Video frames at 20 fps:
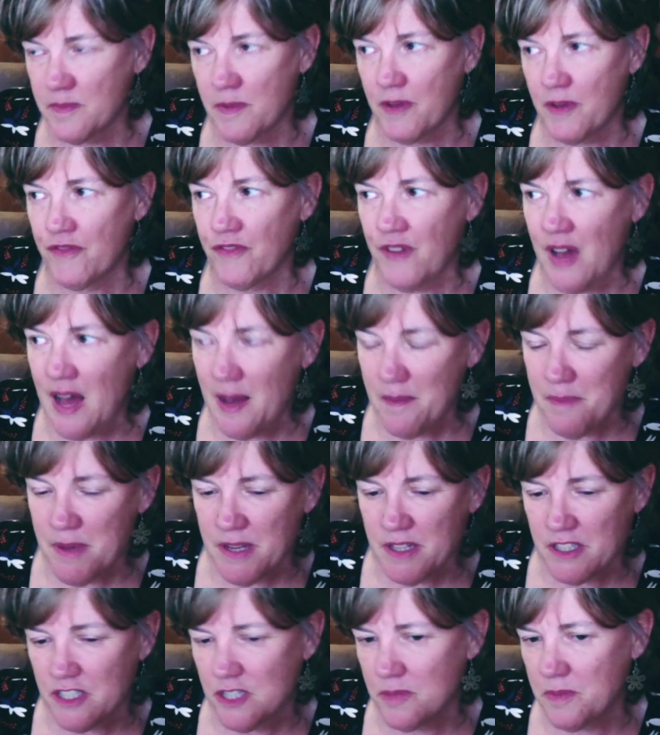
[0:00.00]
but far
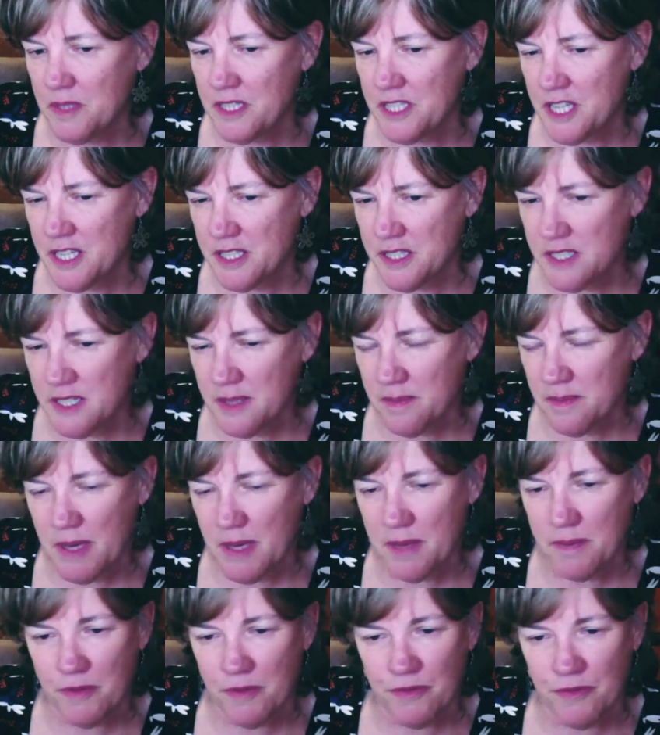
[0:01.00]
better to be testing
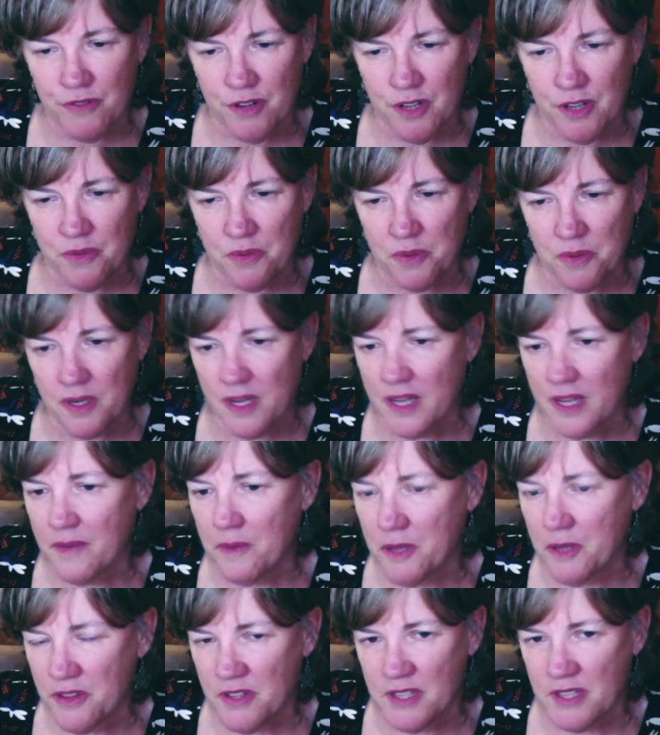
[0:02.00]
people frequently
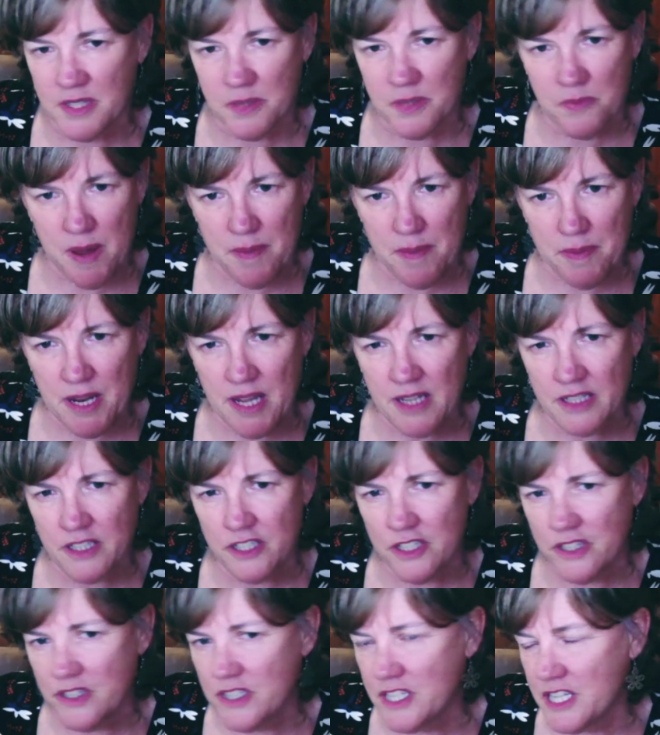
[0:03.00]
with these rapid
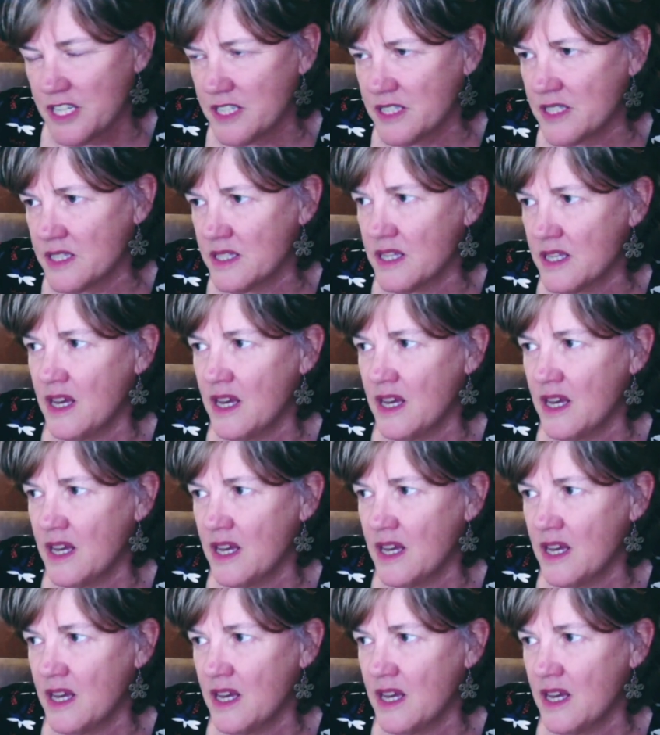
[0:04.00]
antigen tests